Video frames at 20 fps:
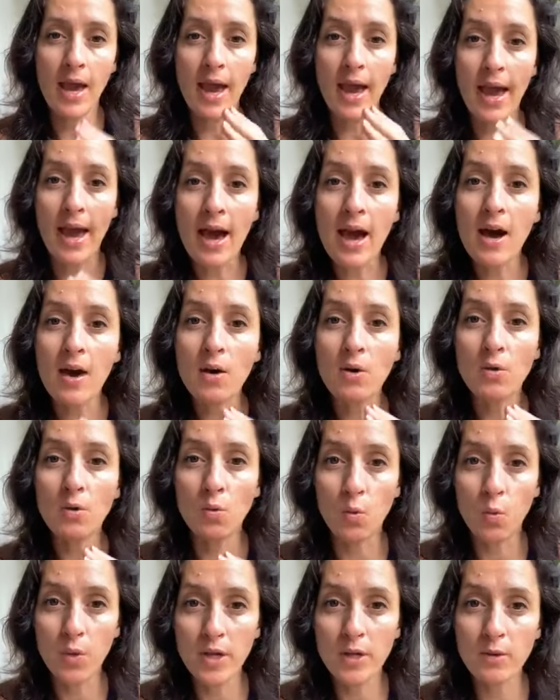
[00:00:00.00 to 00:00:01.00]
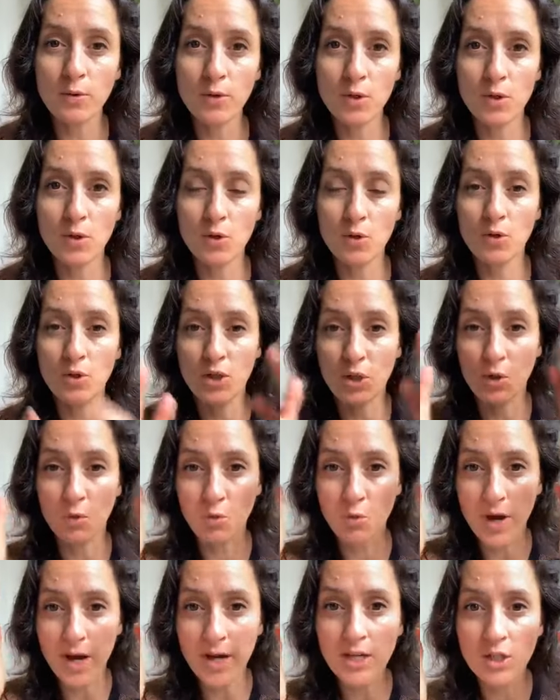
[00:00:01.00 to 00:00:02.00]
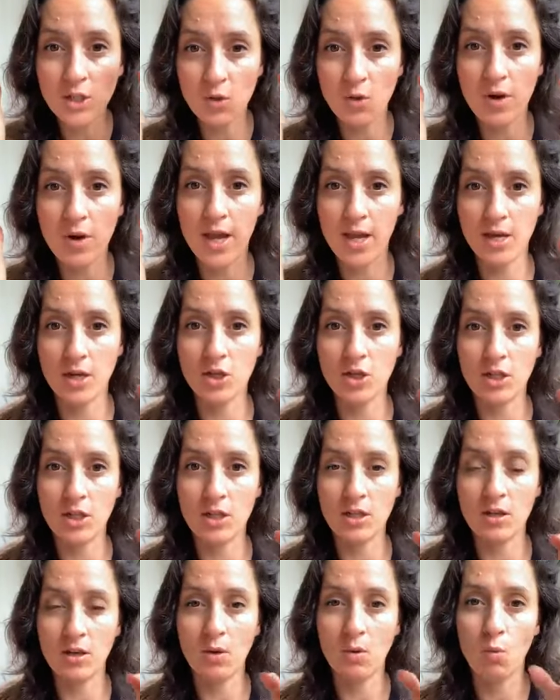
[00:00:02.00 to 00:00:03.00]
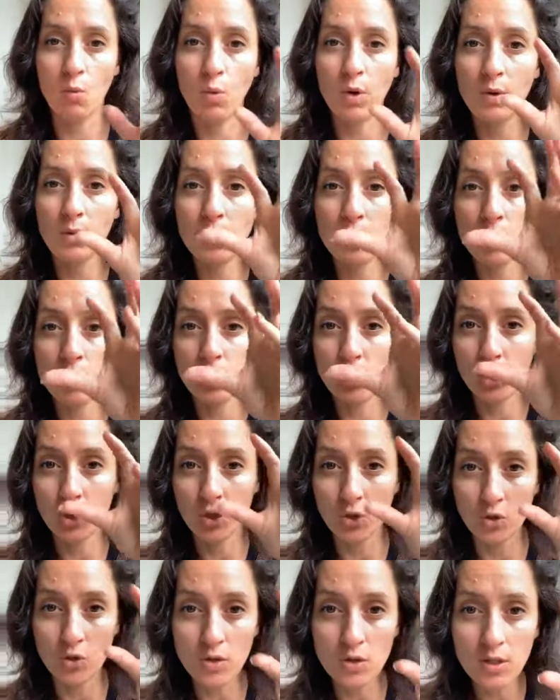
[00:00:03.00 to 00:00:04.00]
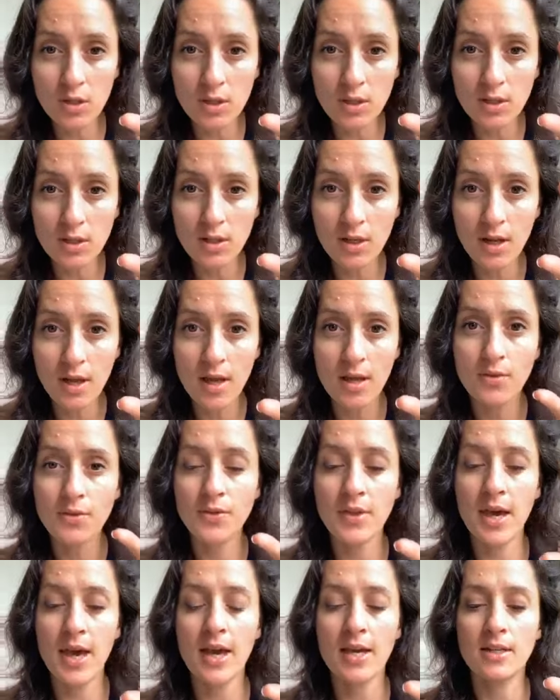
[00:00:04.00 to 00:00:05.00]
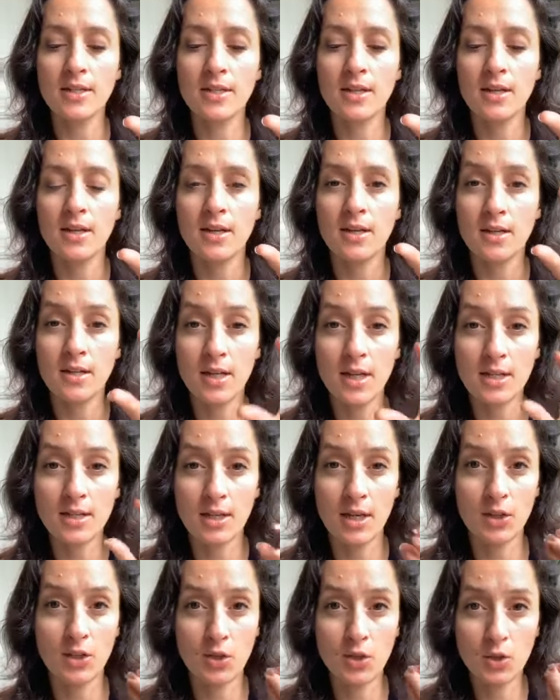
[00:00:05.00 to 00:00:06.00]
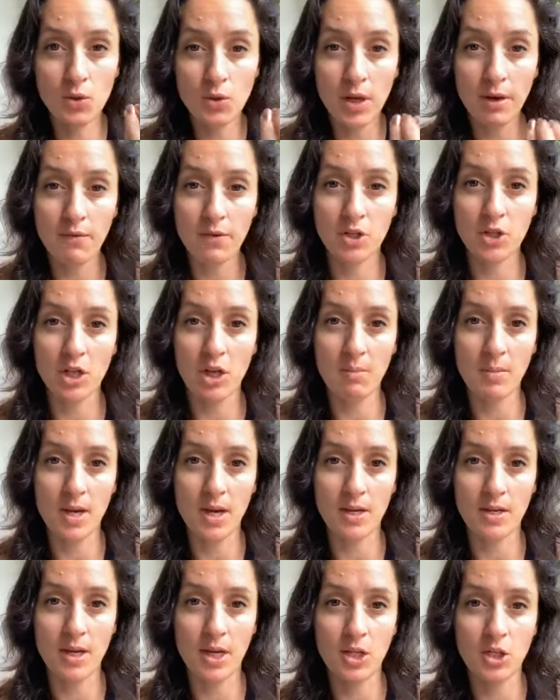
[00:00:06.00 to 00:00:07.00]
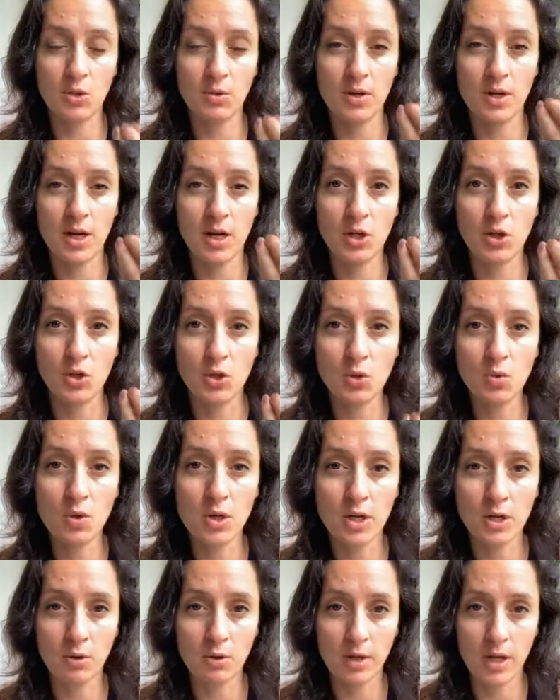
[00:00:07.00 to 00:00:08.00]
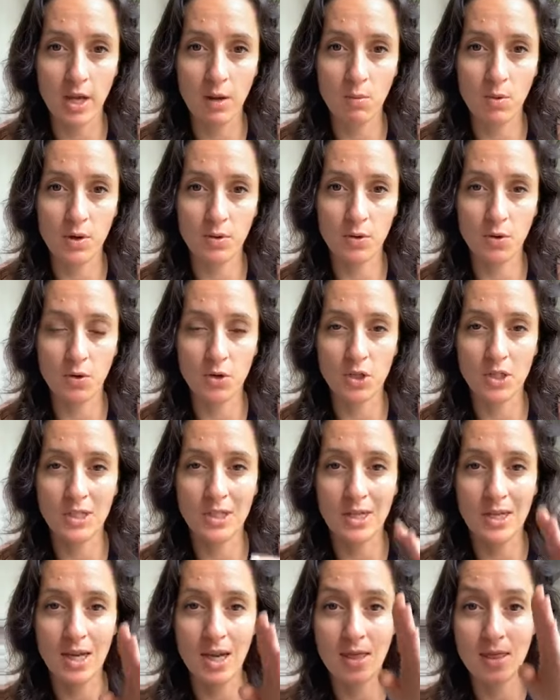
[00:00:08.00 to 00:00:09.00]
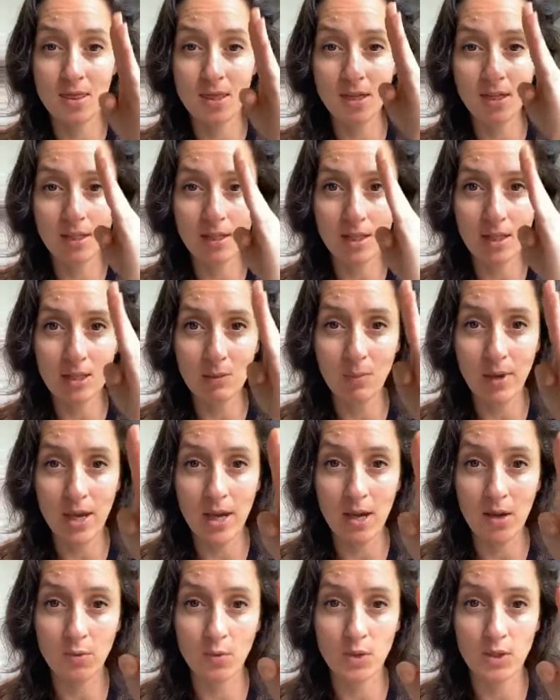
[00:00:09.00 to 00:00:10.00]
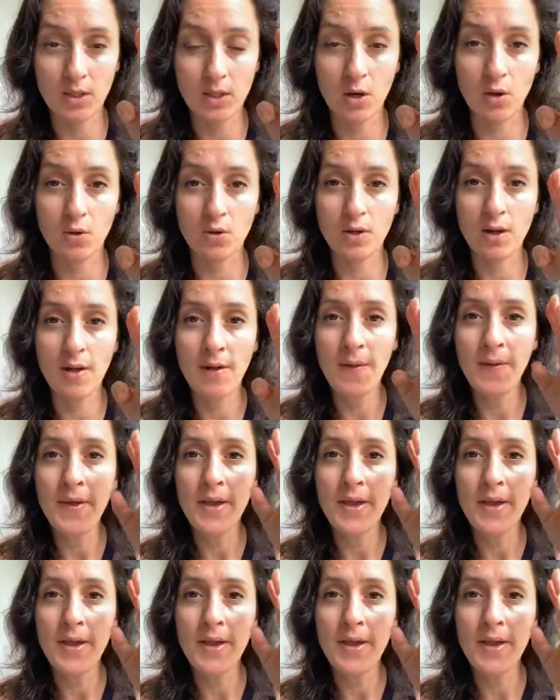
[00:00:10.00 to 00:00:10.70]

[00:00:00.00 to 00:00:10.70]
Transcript: How will you direct your energy? Will you choose that, yes, I do have a shamanic nature and I do want to create wealth consciously, and this is my end result,